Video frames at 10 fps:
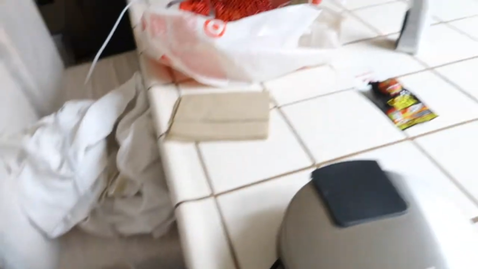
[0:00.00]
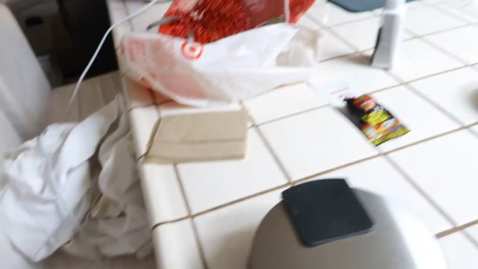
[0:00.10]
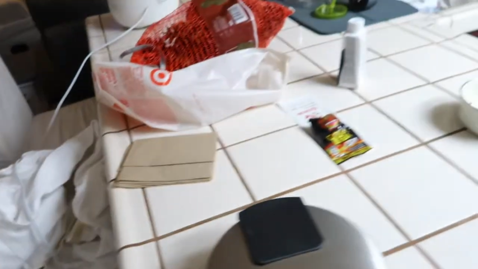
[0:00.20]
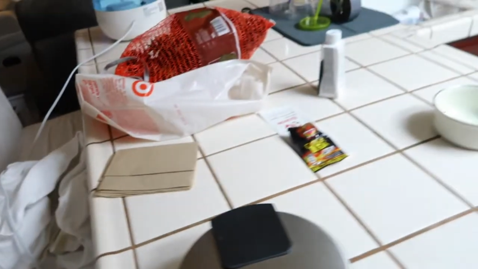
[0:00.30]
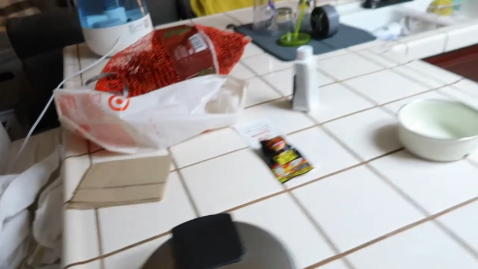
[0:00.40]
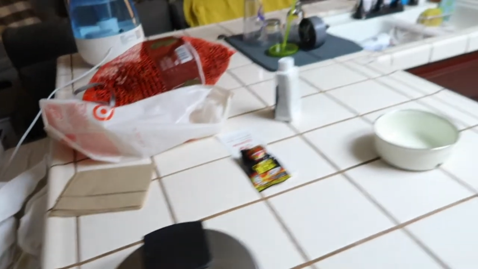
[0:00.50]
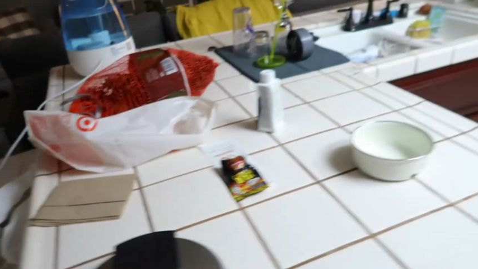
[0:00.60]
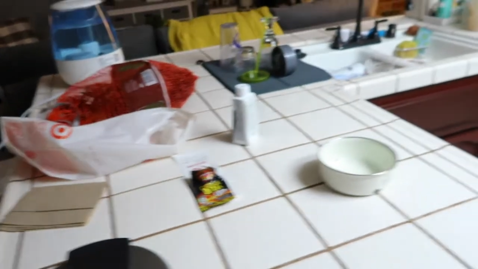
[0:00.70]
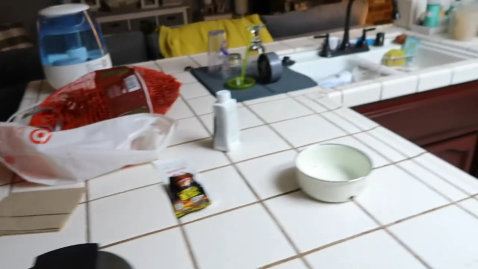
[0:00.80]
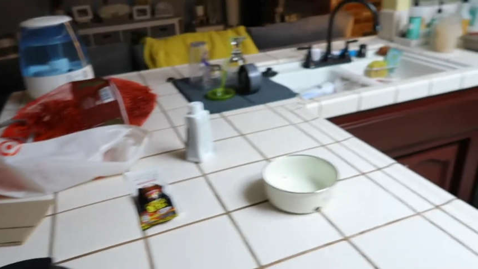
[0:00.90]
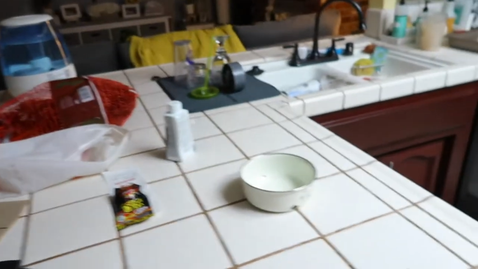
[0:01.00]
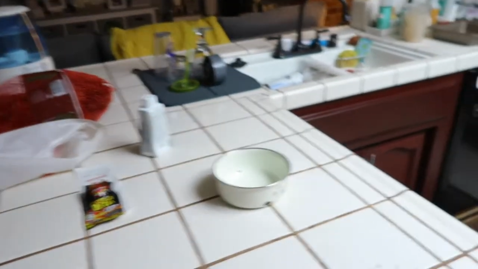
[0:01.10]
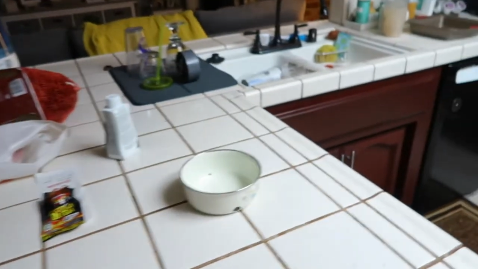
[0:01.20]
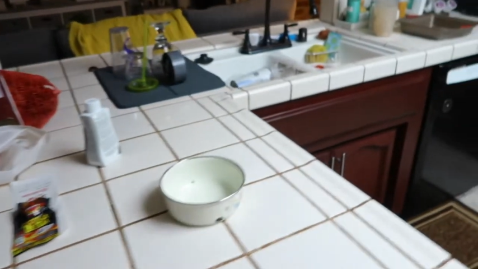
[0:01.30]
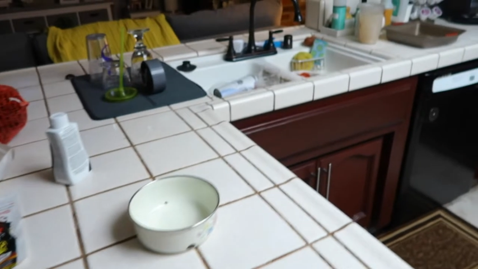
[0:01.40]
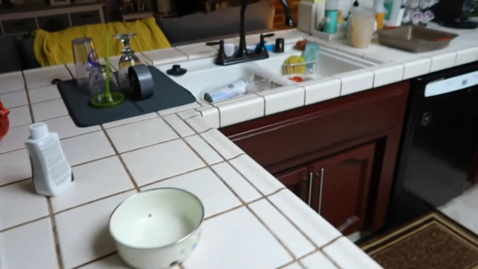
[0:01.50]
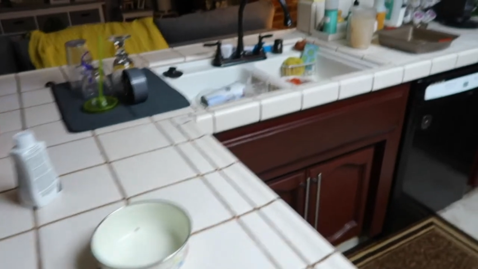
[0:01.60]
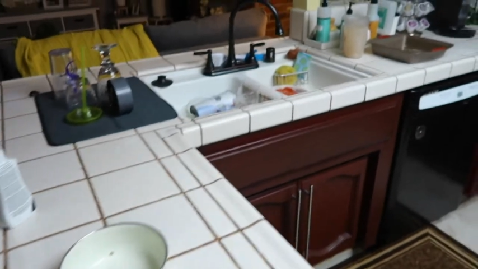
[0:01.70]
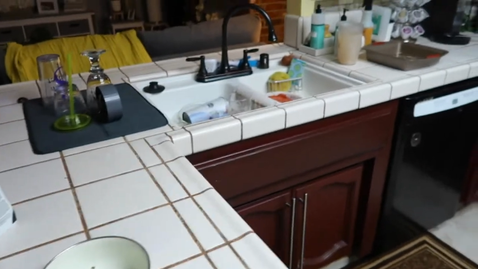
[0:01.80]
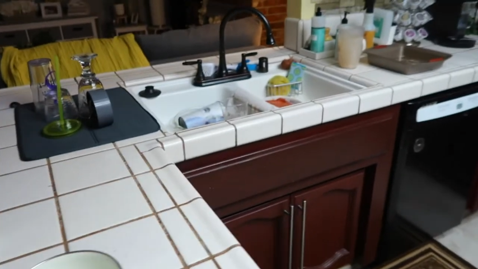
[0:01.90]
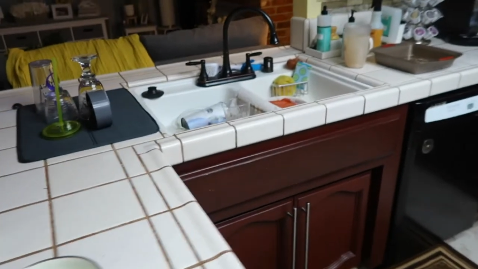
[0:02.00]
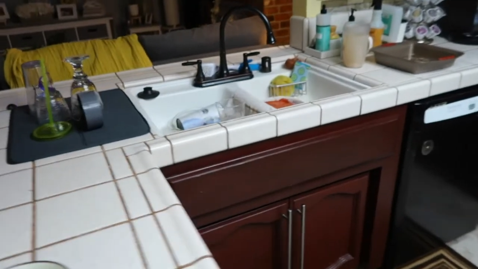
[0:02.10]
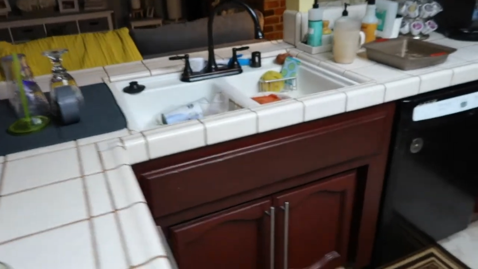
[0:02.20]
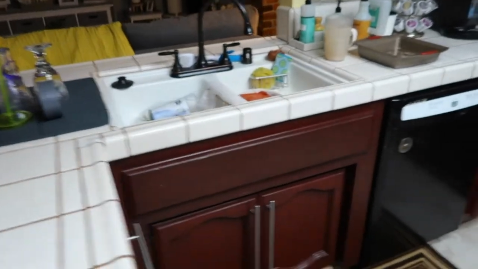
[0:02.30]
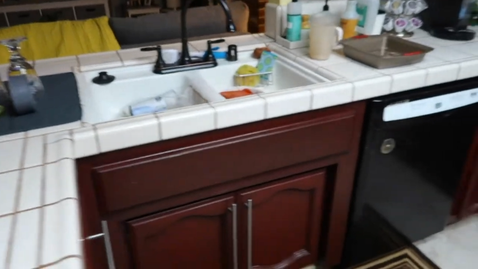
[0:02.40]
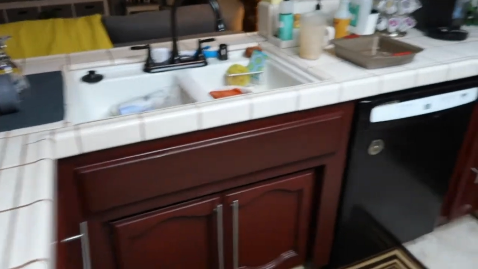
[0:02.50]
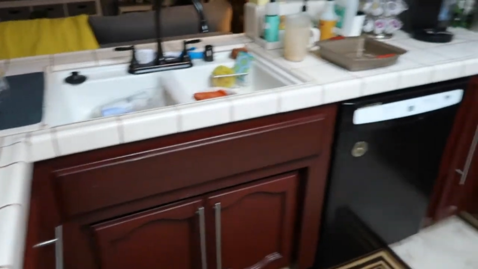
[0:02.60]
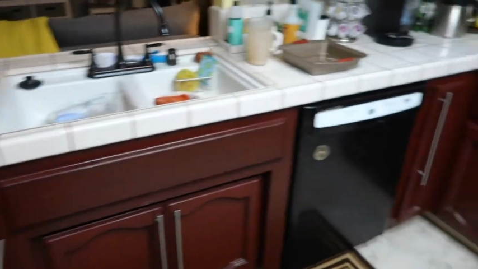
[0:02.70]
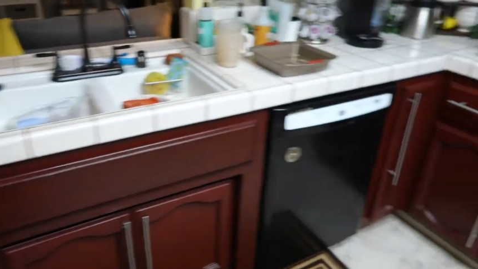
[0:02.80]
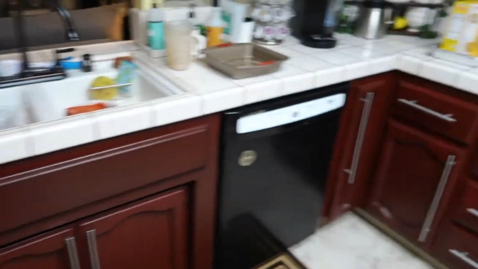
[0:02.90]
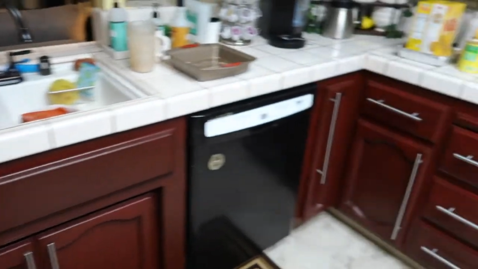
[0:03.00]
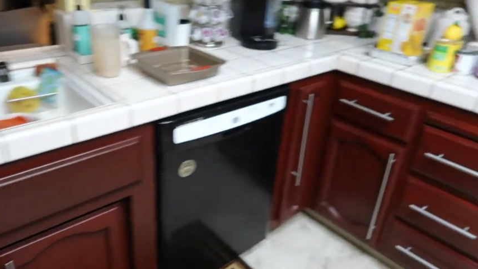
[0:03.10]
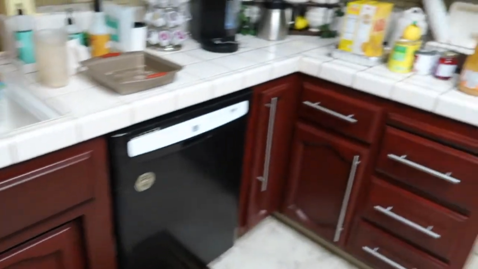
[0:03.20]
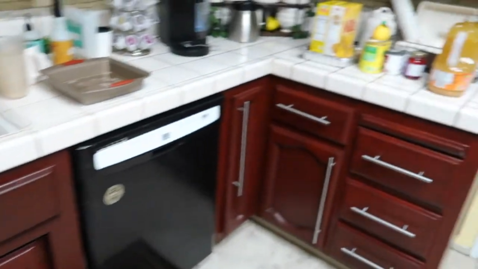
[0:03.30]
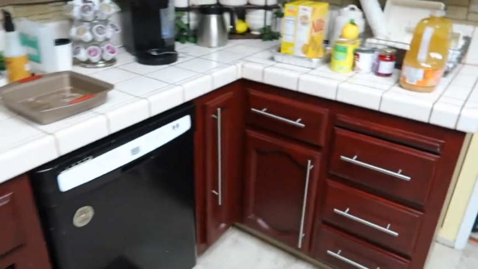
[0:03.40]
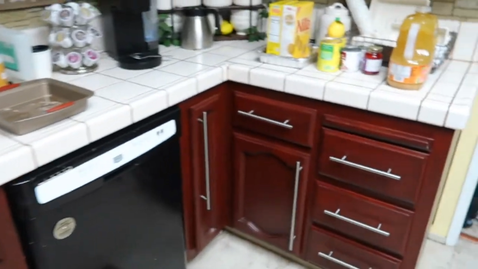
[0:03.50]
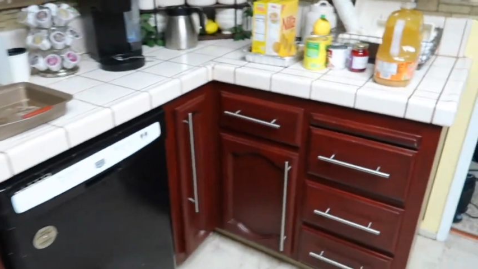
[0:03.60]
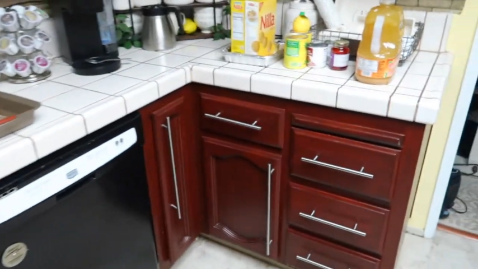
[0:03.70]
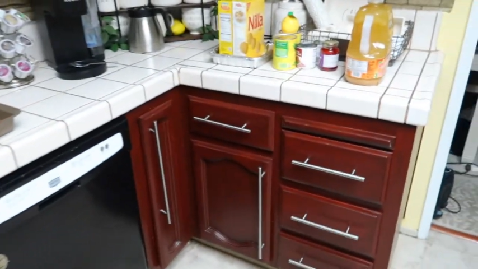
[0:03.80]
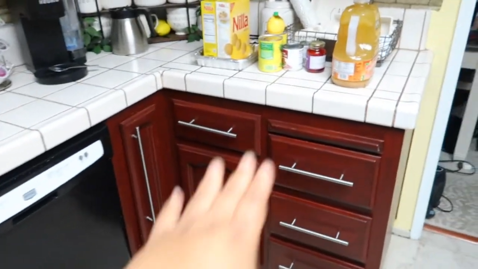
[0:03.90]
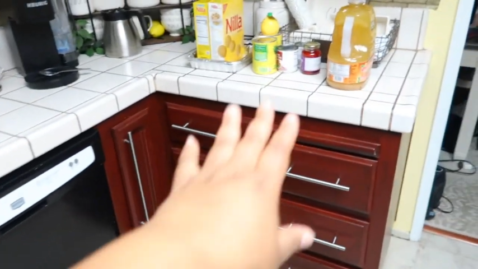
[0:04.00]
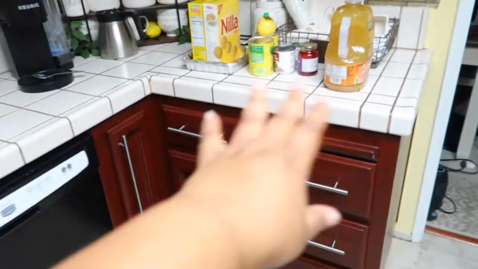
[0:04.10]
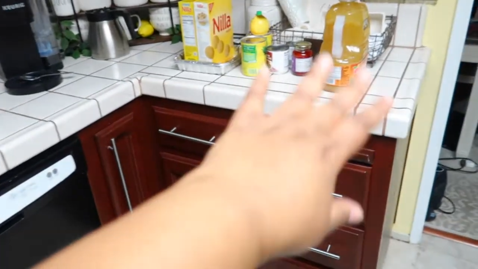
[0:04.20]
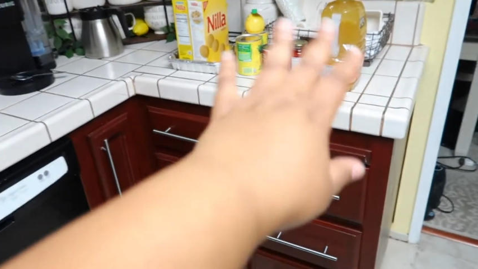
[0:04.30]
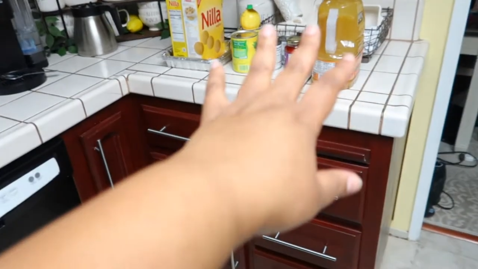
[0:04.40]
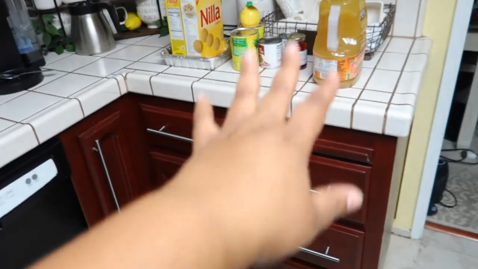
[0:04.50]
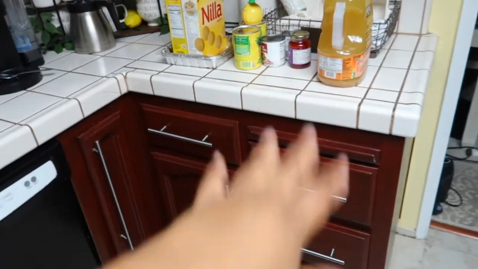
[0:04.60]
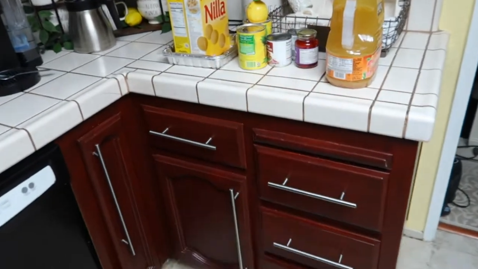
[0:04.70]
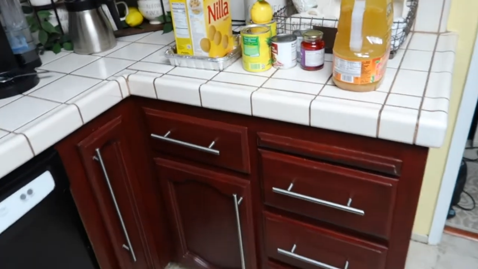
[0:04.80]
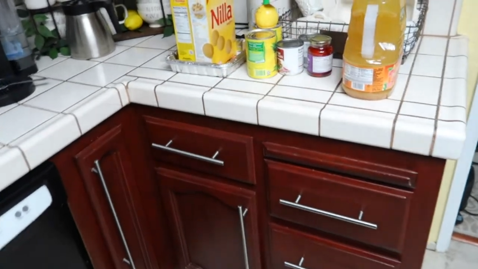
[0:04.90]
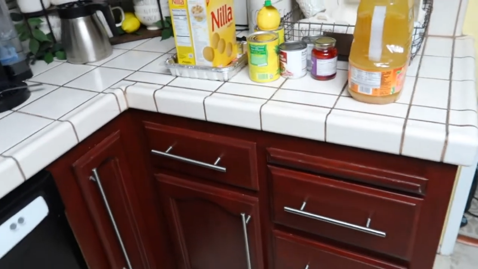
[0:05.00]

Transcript: (no speaker visible)